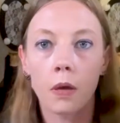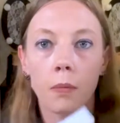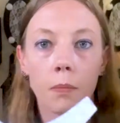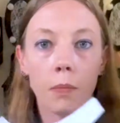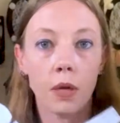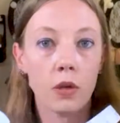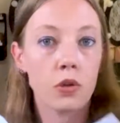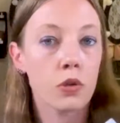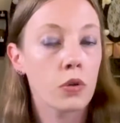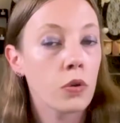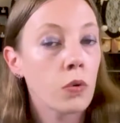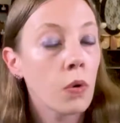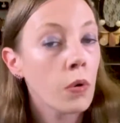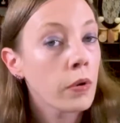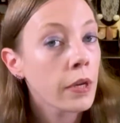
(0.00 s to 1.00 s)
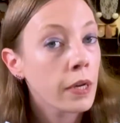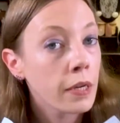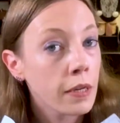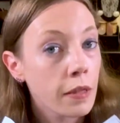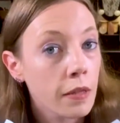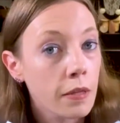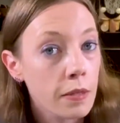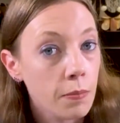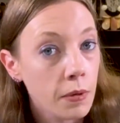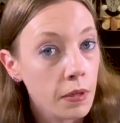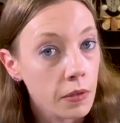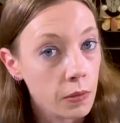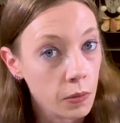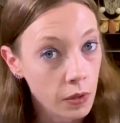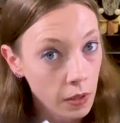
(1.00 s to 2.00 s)
Make sure you hold on to this
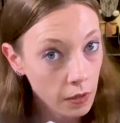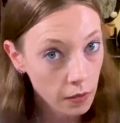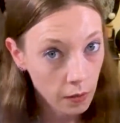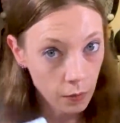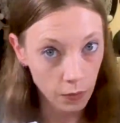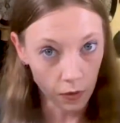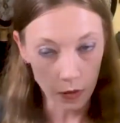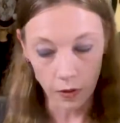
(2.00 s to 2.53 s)
because we're not done with it